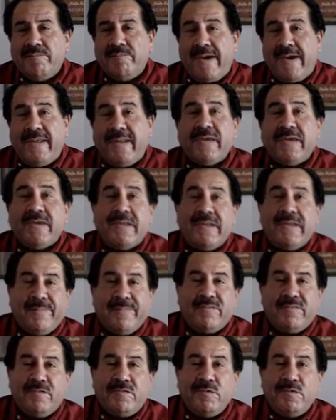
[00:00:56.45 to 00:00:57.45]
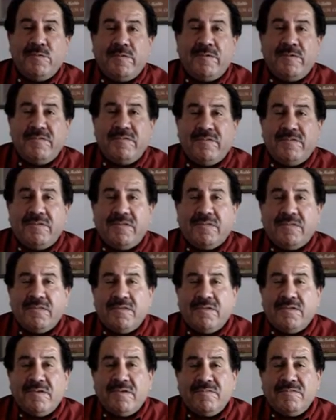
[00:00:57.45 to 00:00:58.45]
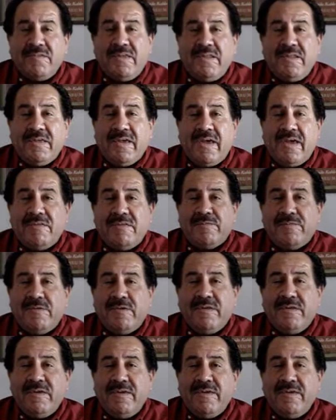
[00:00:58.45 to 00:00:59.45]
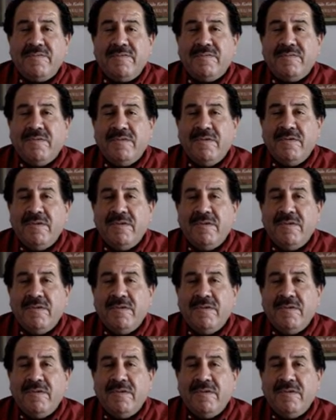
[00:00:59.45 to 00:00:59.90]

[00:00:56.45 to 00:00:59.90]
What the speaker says: bad economic situation that the state of California is,